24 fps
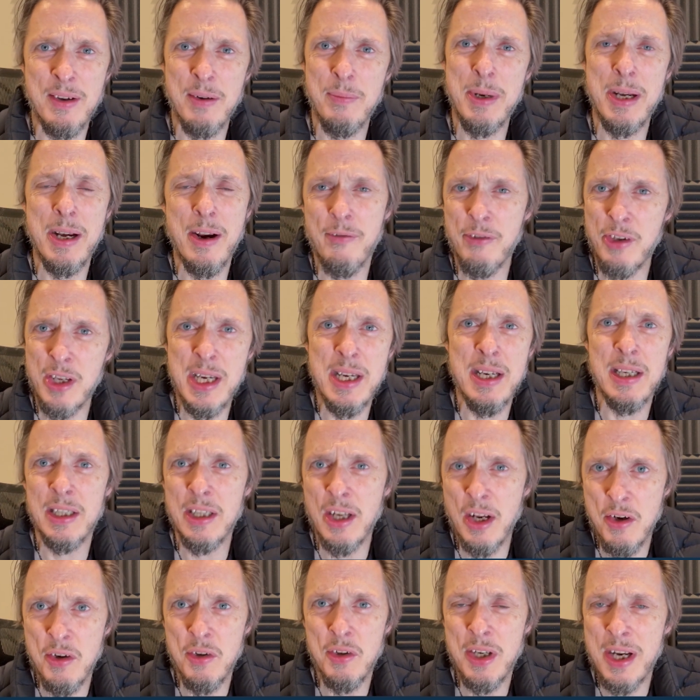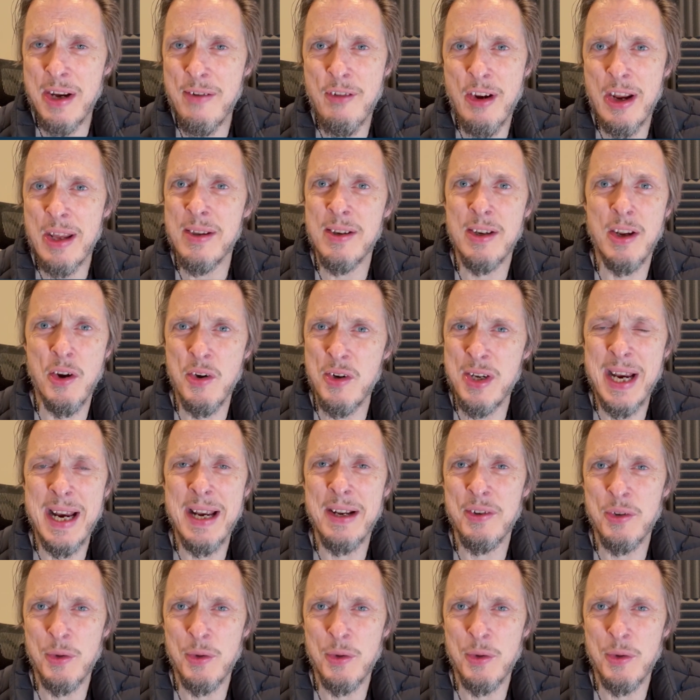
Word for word: I mean, I've seen it go, defects go down